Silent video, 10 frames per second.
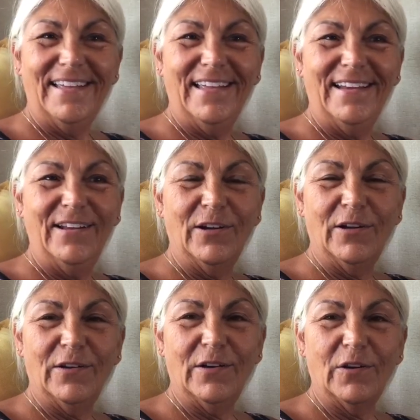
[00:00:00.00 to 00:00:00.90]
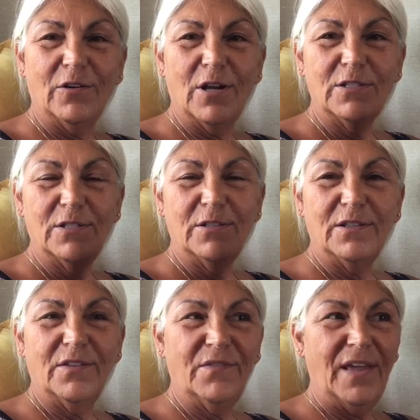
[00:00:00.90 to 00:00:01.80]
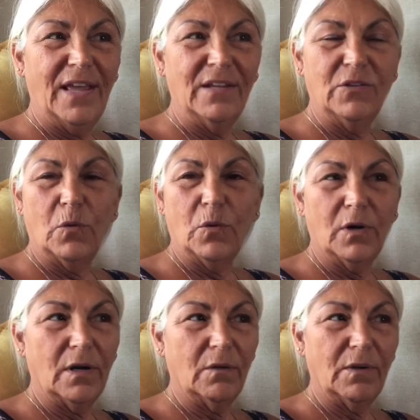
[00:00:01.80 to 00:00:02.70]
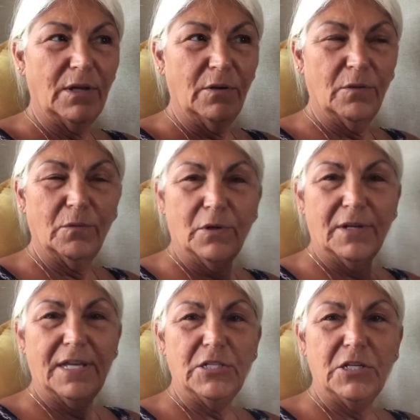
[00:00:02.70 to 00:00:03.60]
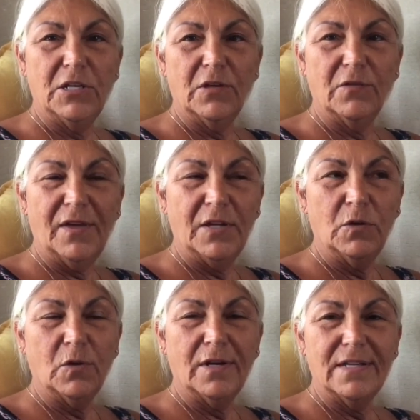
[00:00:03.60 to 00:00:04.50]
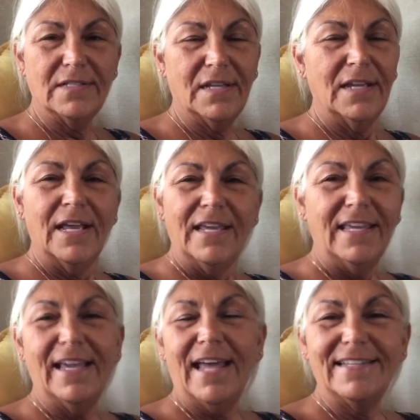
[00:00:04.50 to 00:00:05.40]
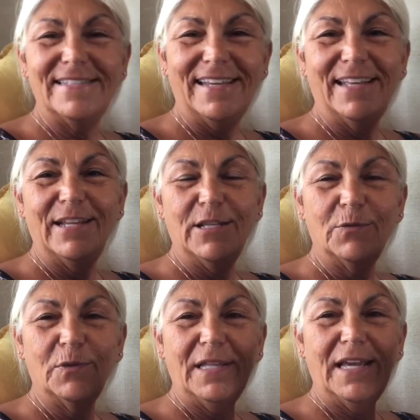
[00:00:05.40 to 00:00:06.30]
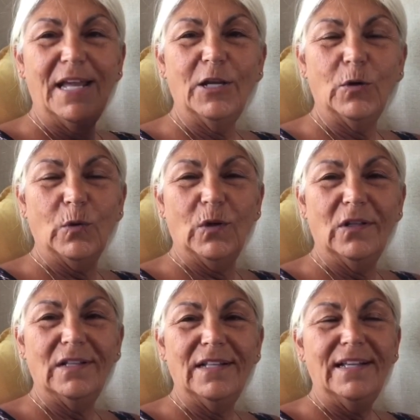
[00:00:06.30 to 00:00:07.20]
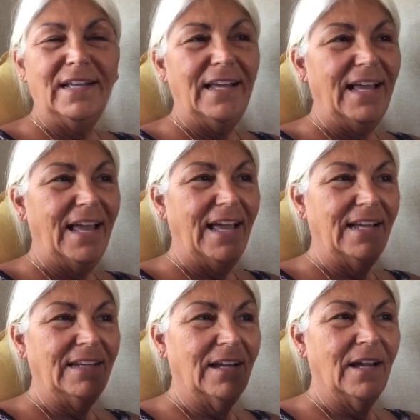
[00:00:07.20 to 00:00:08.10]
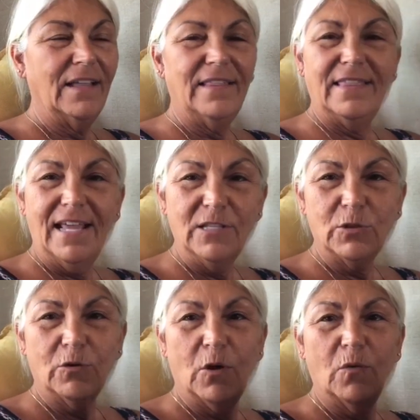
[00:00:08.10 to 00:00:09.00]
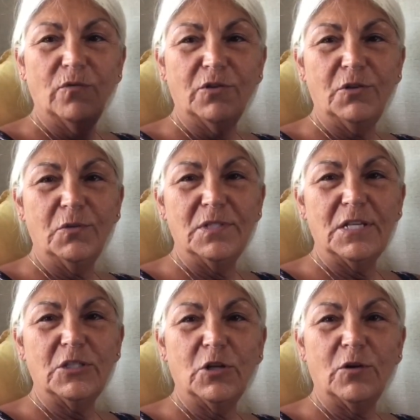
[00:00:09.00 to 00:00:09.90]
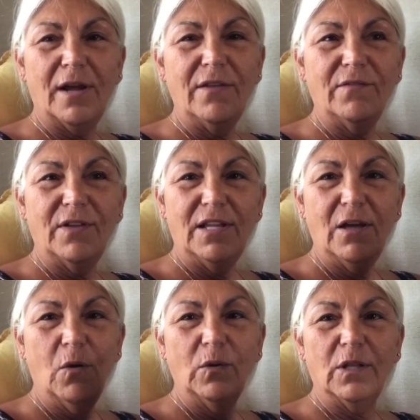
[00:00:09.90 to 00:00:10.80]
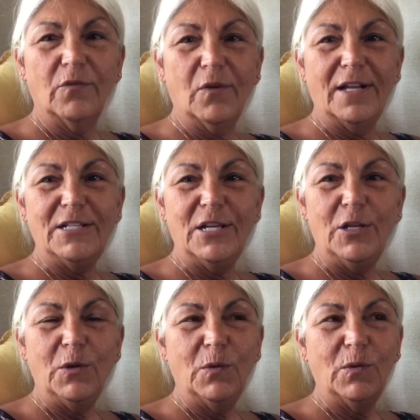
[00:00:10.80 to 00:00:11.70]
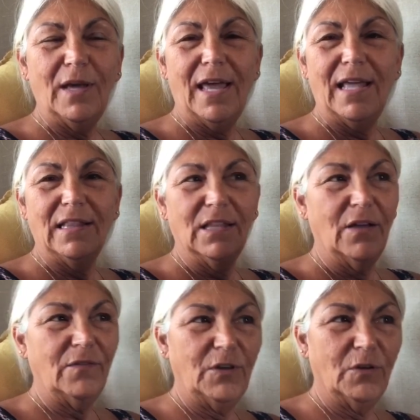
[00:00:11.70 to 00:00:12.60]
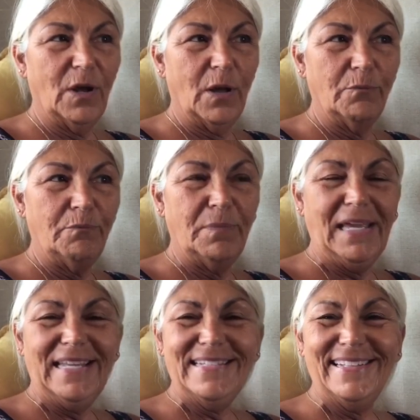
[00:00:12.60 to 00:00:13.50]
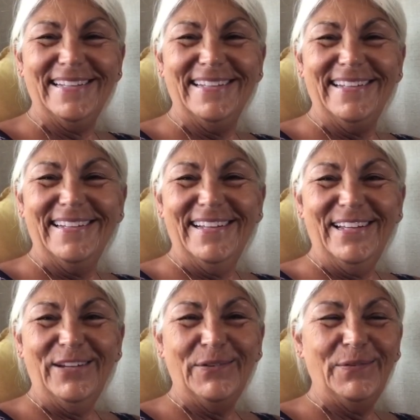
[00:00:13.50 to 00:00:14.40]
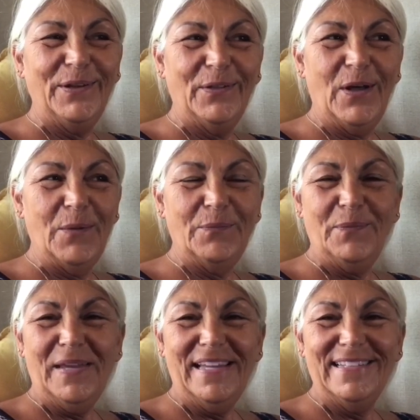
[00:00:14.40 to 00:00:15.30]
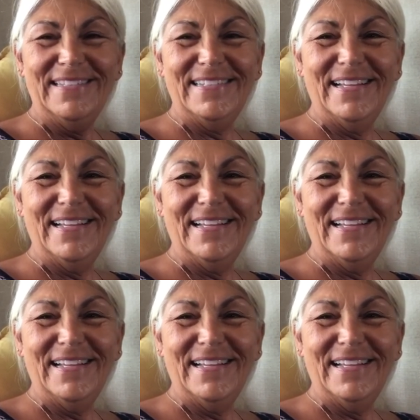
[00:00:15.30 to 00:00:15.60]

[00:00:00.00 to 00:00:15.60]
in her across the van door, or where her kitchen and her van door is. You gotta see it. It's really kind of cool. And thanks, Chrome, for doing such a great video. Love watching you, and love your upbeat, your real upbeat